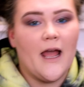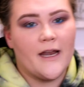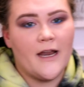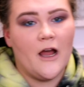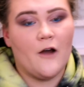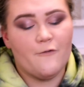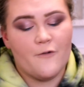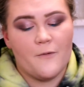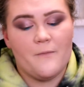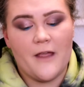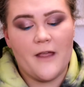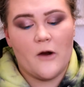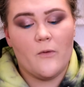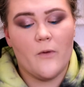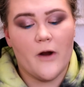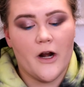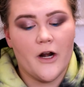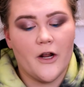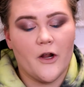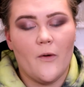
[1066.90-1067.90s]
And now from there,
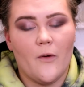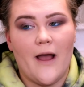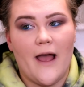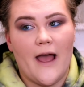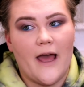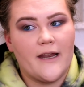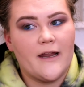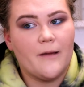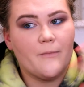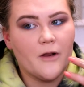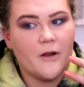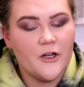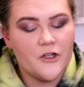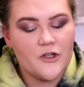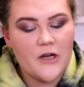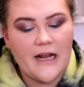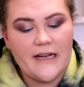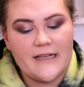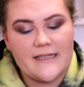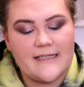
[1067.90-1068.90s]
we're gonna go ahead and I'm gonna
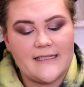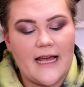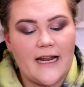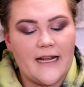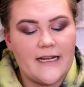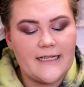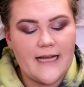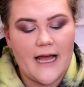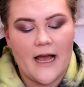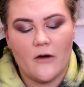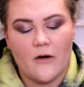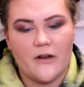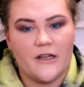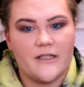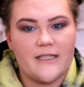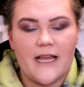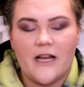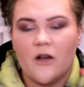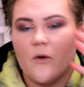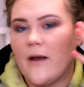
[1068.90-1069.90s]
try to set it down
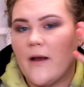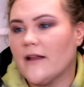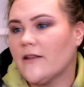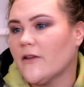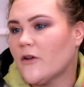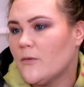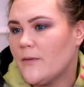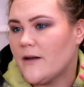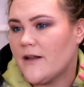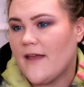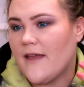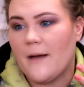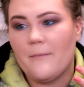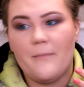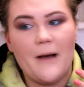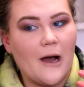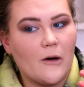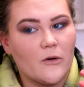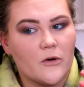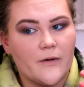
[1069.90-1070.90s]
and take away a little bit of that
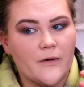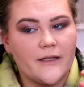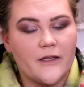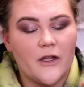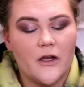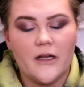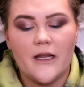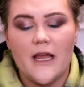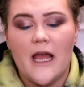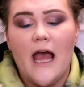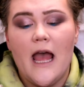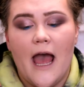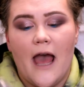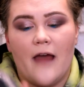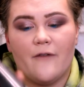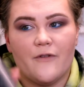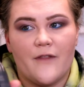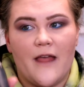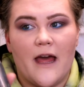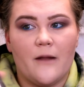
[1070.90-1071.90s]
powdery look.
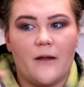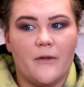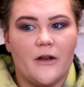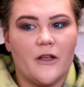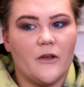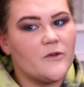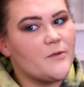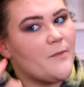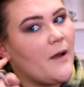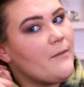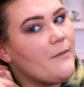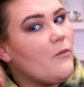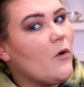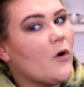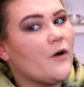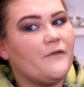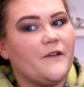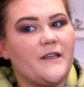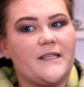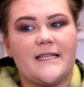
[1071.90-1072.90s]
And for that, I'm gonna use my
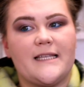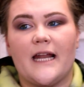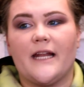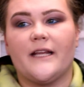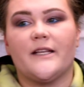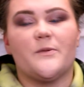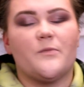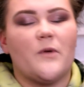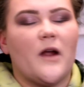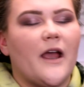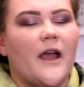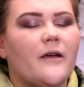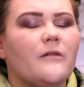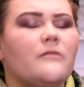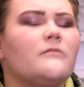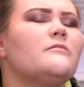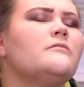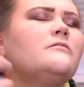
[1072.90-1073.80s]
Morphe setting spray.